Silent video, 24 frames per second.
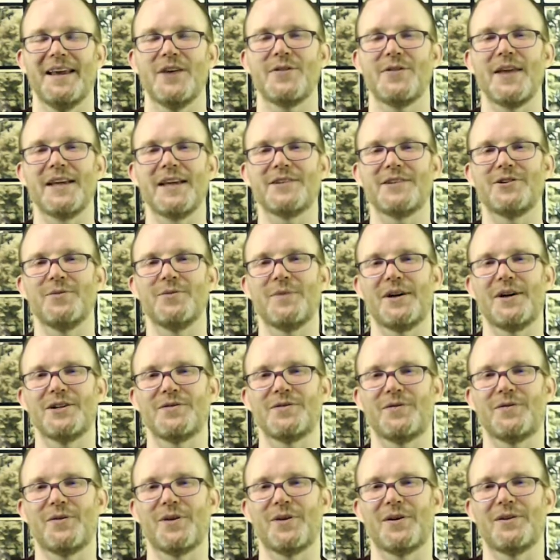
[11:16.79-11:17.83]
Thanks so much
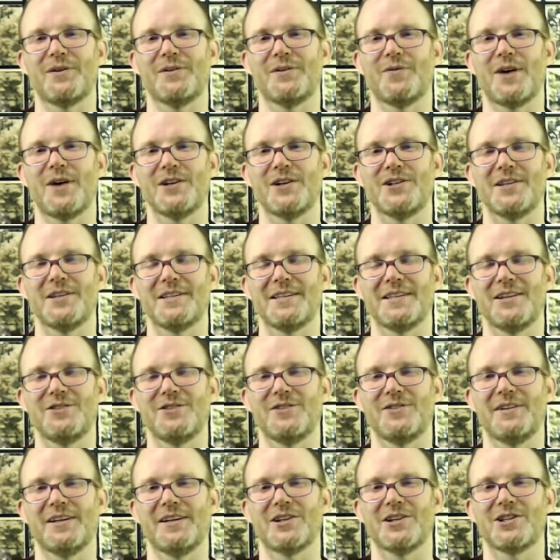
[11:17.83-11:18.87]
for watching this
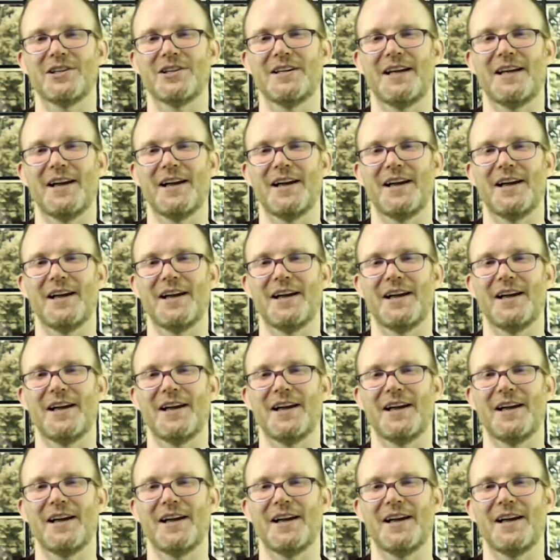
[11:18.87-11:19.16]
introduction.